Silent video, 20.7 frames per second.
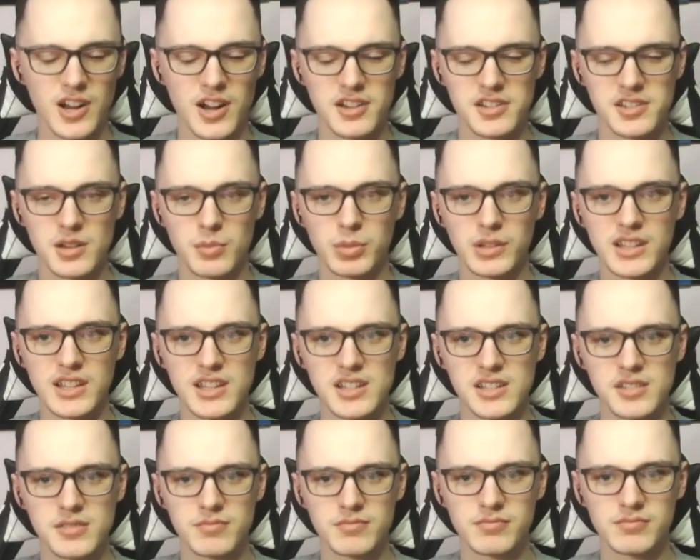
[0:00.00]
Carson,
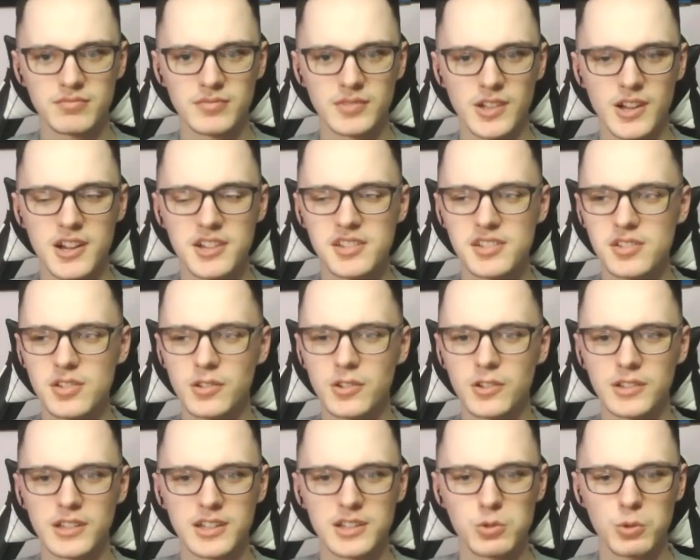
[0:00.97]
please. Carson's
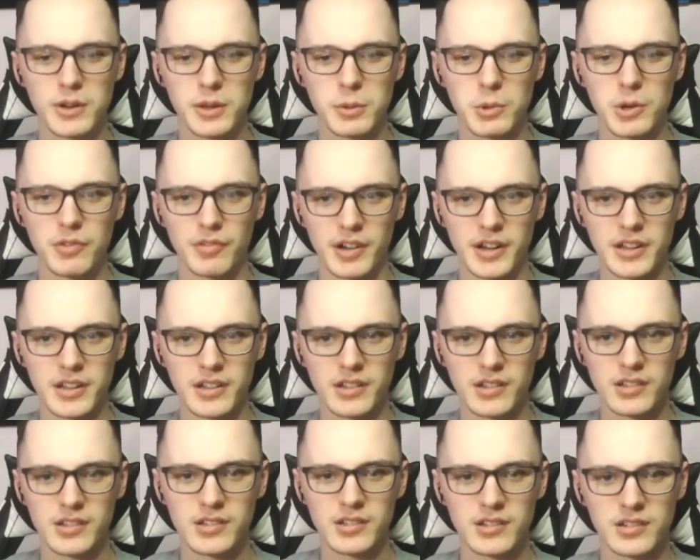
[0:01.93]
only on, like, 21,
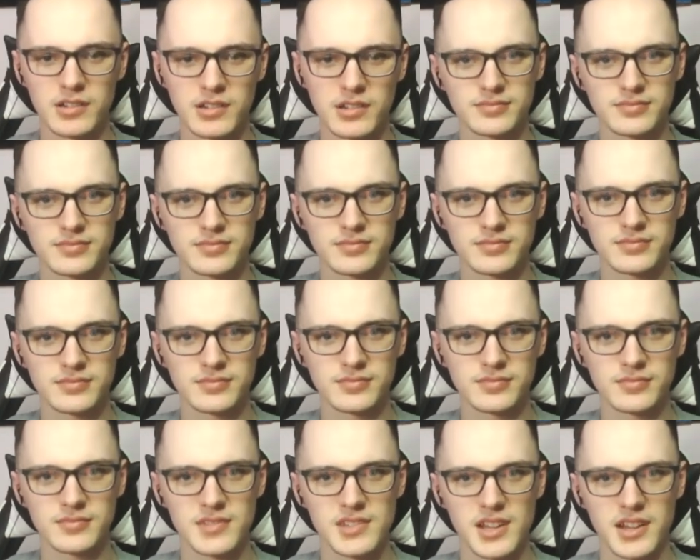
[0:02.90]
right?
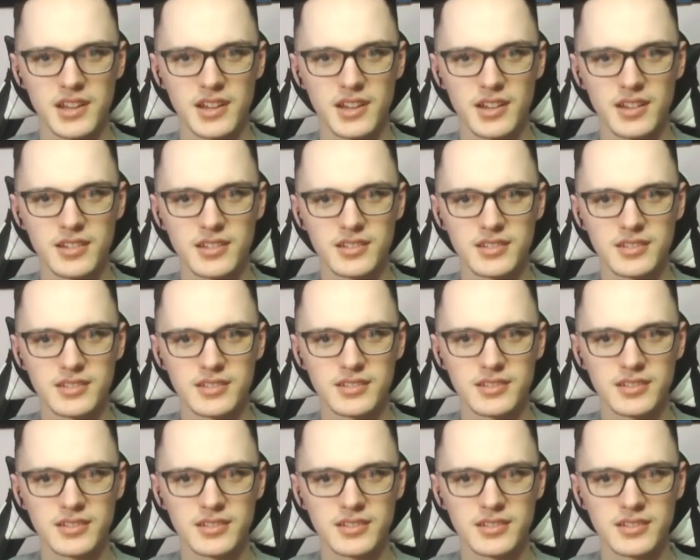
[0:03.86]
Tanaka?